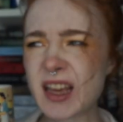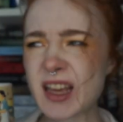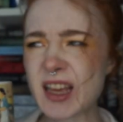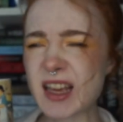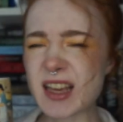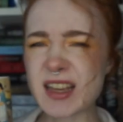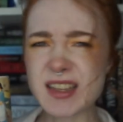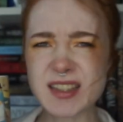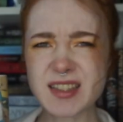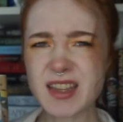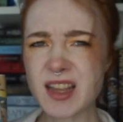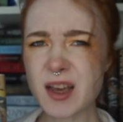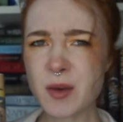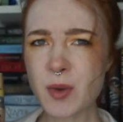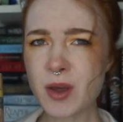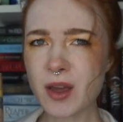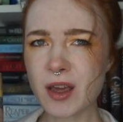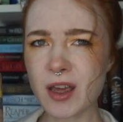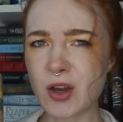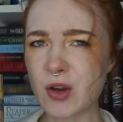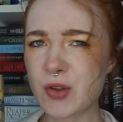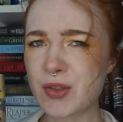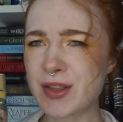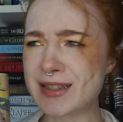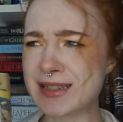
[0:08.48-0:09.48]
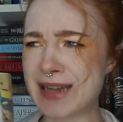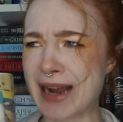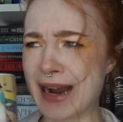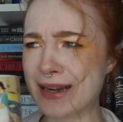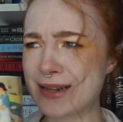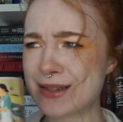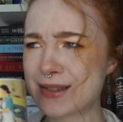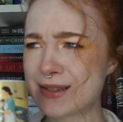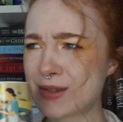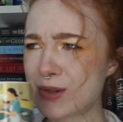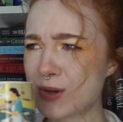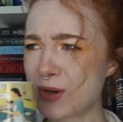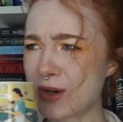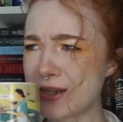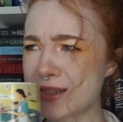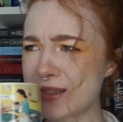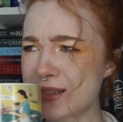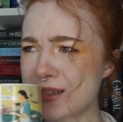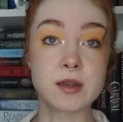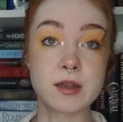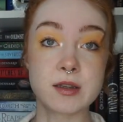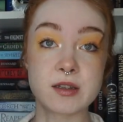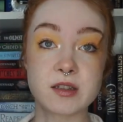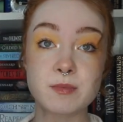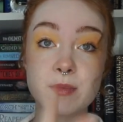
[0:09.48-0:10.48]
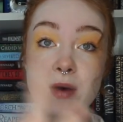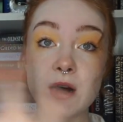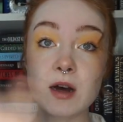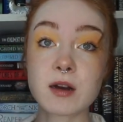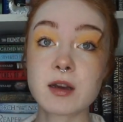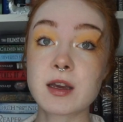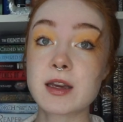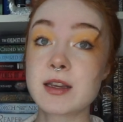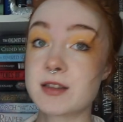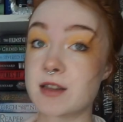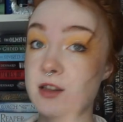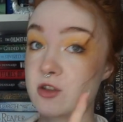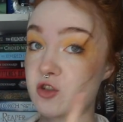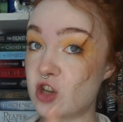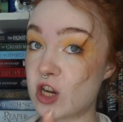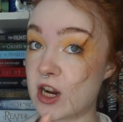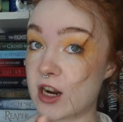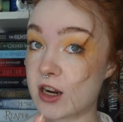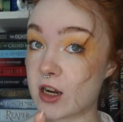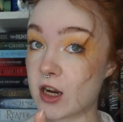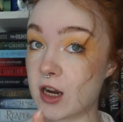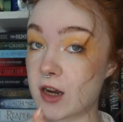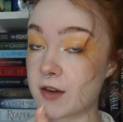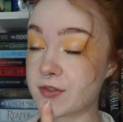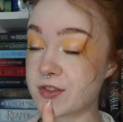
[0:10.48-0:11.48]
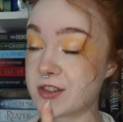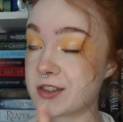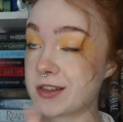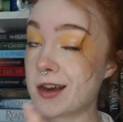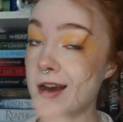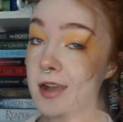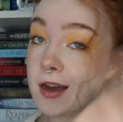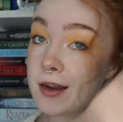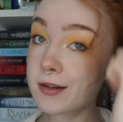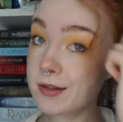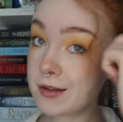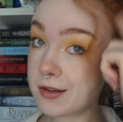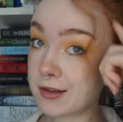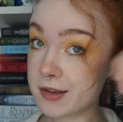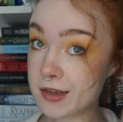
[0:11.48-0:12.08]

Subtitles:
Isn't that what killed the dinosaurs? This mug is a Chekhov's gun.